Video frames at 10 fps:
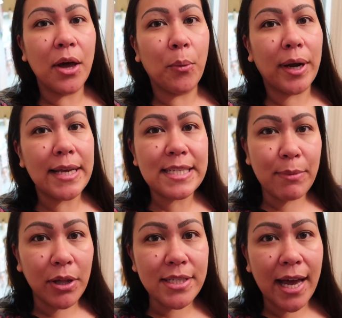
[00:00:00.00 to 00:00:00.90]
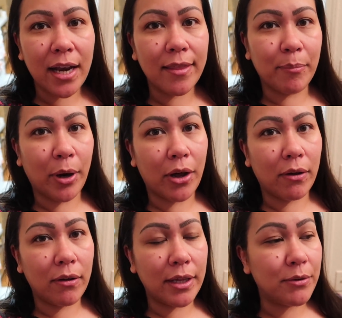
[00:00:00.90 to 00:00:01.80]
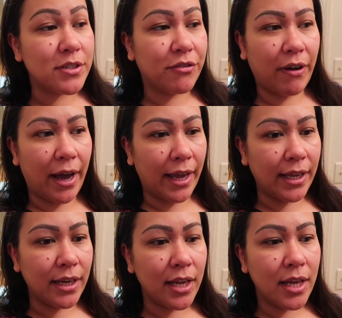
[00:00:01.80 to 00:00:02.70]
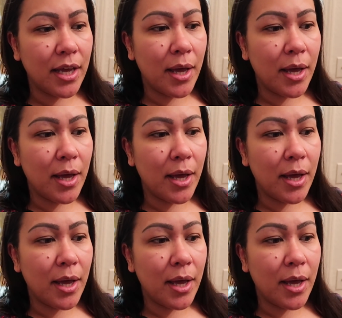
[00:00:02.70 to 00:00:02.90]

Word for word: when I smelled it out of the bottle, it was fine,